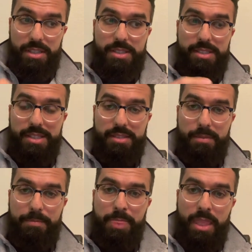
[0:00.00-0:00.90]

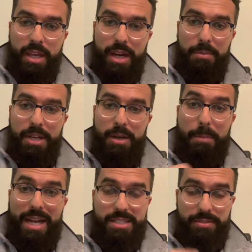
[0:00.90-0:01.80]
system. I'm going to
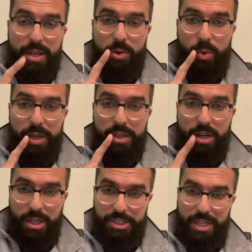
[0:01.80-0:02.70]
pacify it with
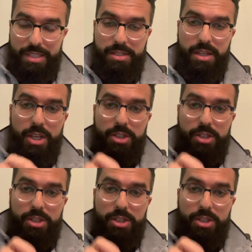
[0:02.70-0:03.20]
contrast.